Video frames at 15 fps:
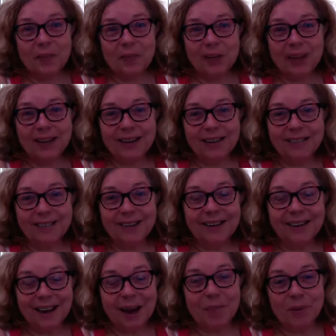a,
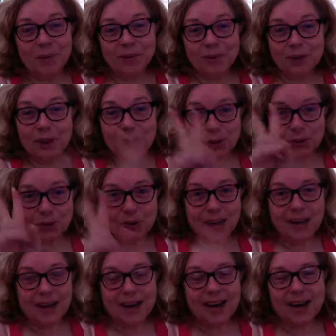a couple, two
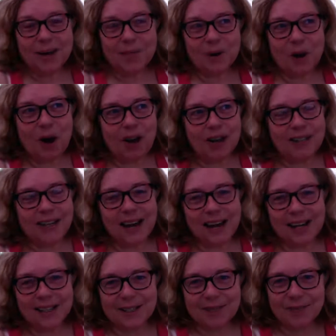
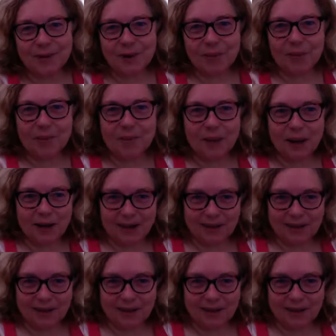contacts from